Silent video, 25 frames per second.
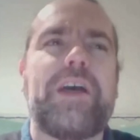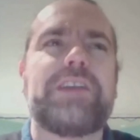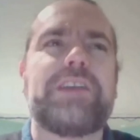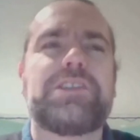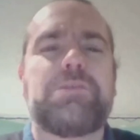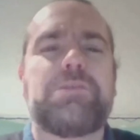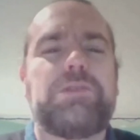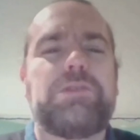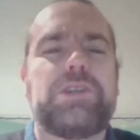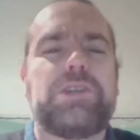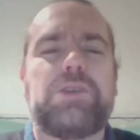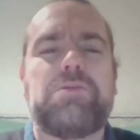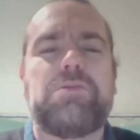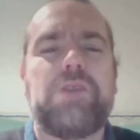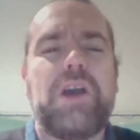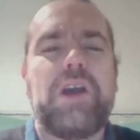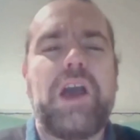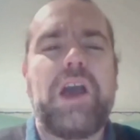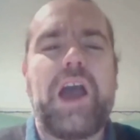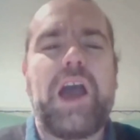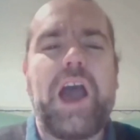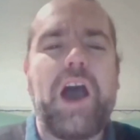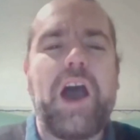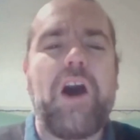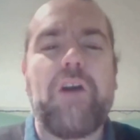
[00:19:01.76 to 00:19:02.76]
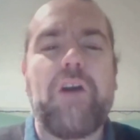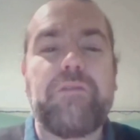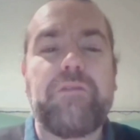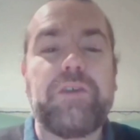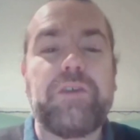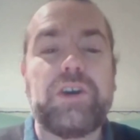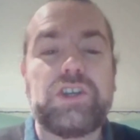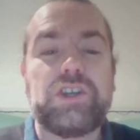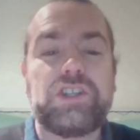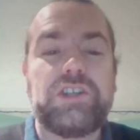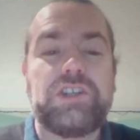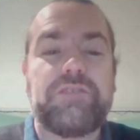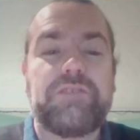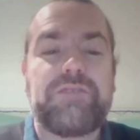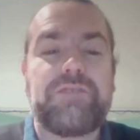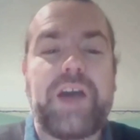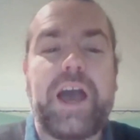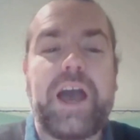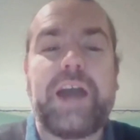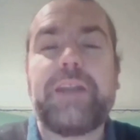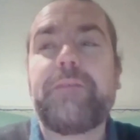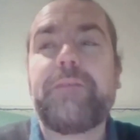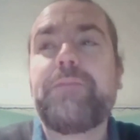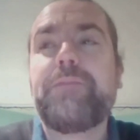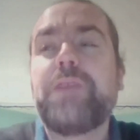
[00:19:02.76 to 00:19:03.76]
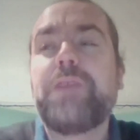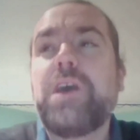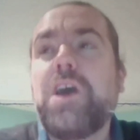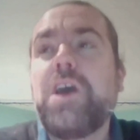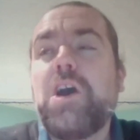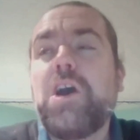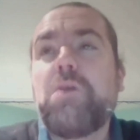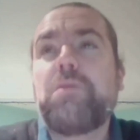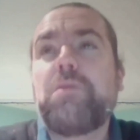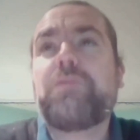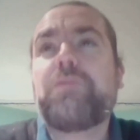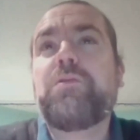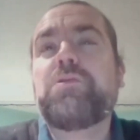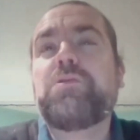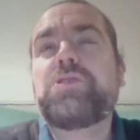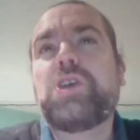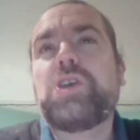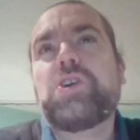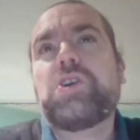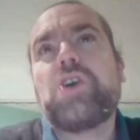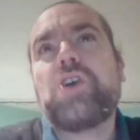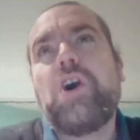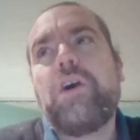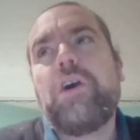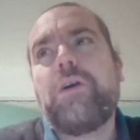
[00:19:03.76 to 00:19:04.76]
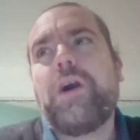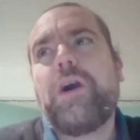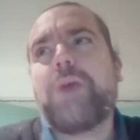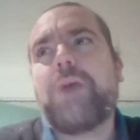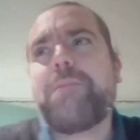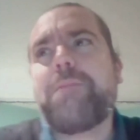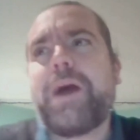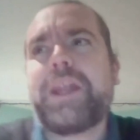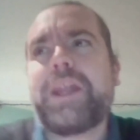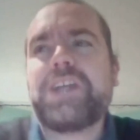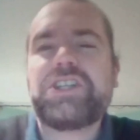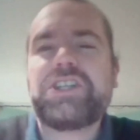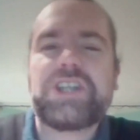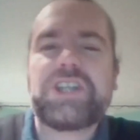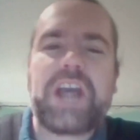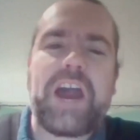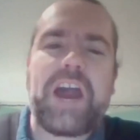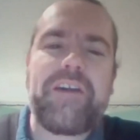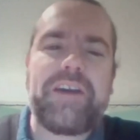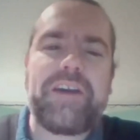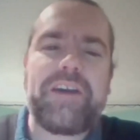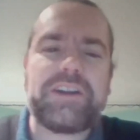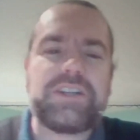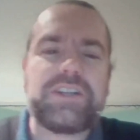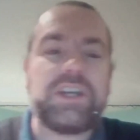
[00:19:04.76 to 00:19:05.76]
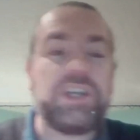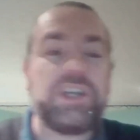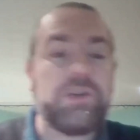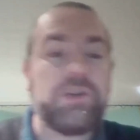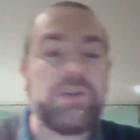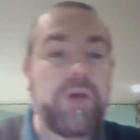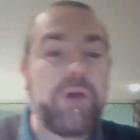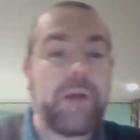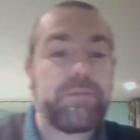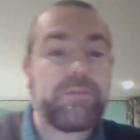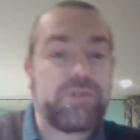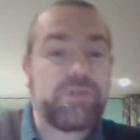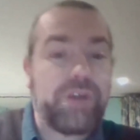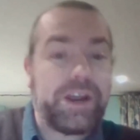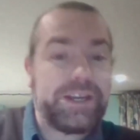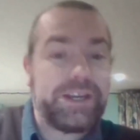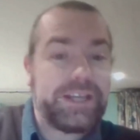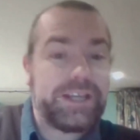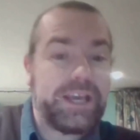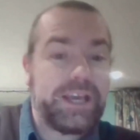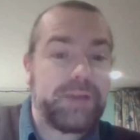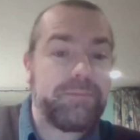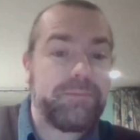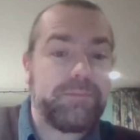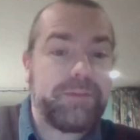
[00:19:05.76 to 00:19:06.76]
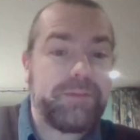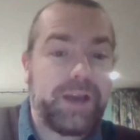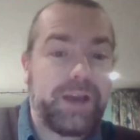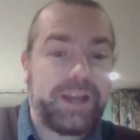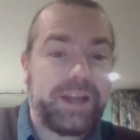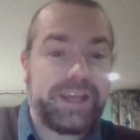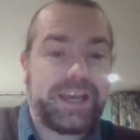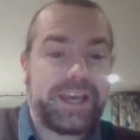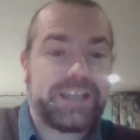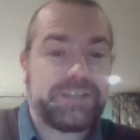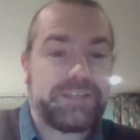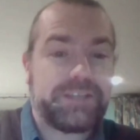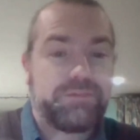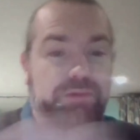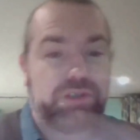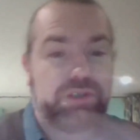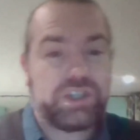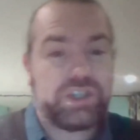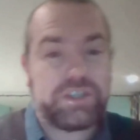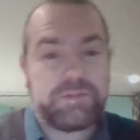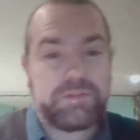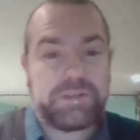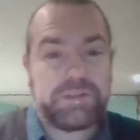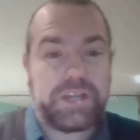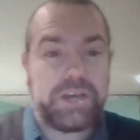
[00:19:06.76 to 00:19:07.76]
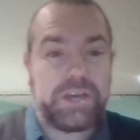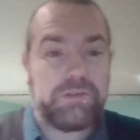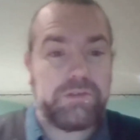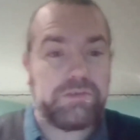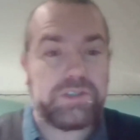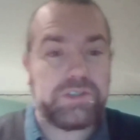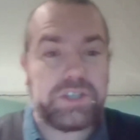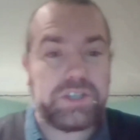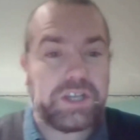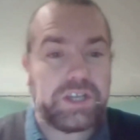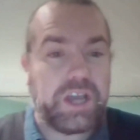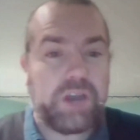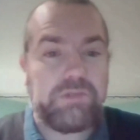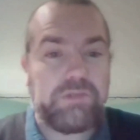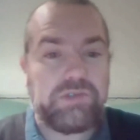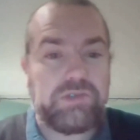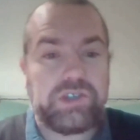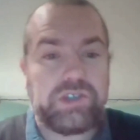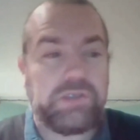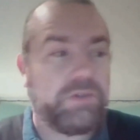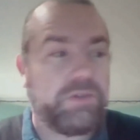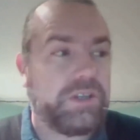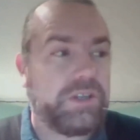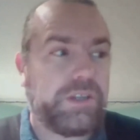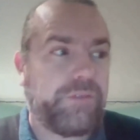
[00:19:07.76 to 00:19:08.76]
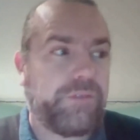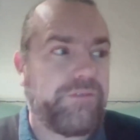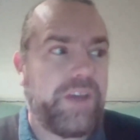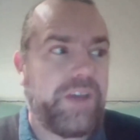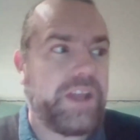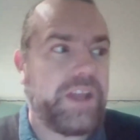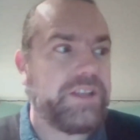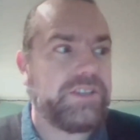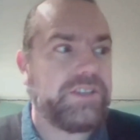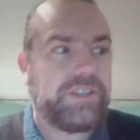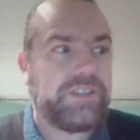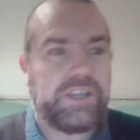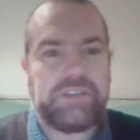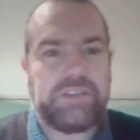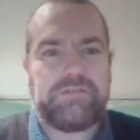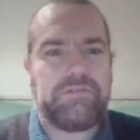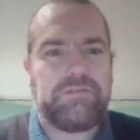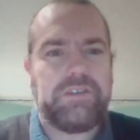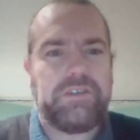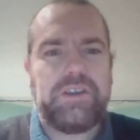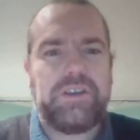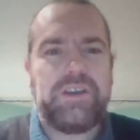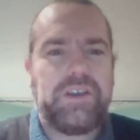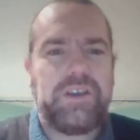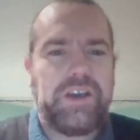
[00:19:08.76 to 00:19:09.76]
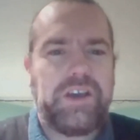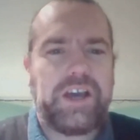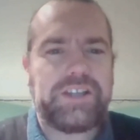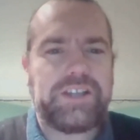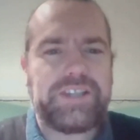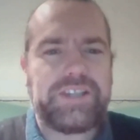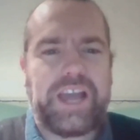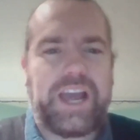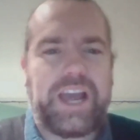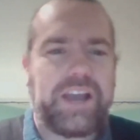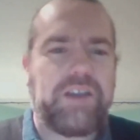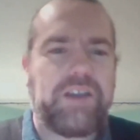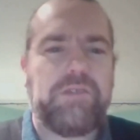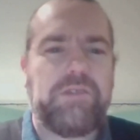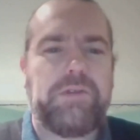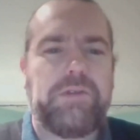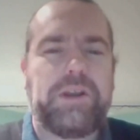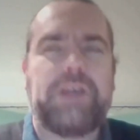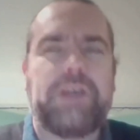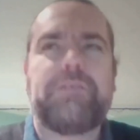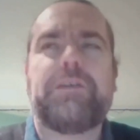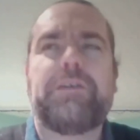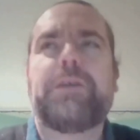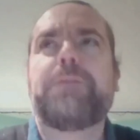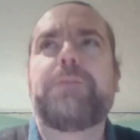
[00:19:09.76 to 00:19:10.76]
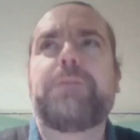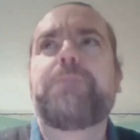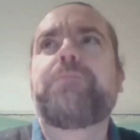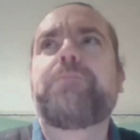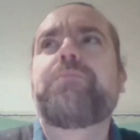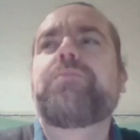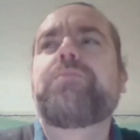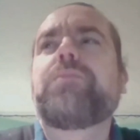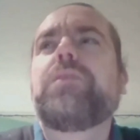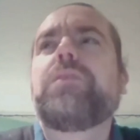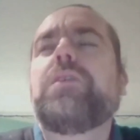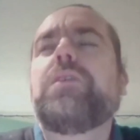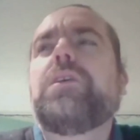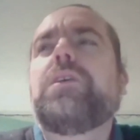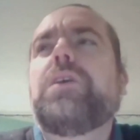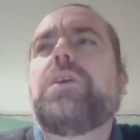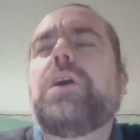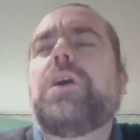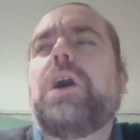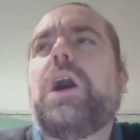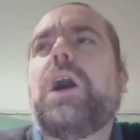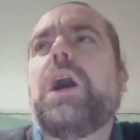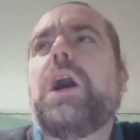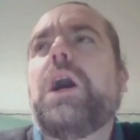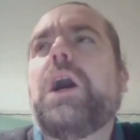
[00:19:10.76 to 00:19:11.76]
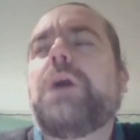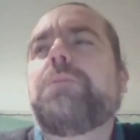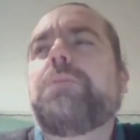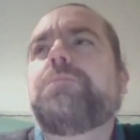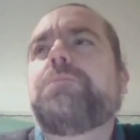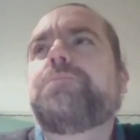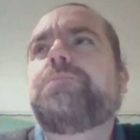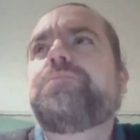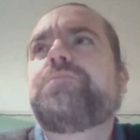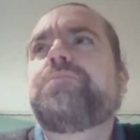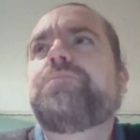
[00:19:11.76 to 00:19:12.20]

so we do our version of that. We've also got a manager character. You upgrade him and he gets more skills to coach you in defense, in attack or whatever. But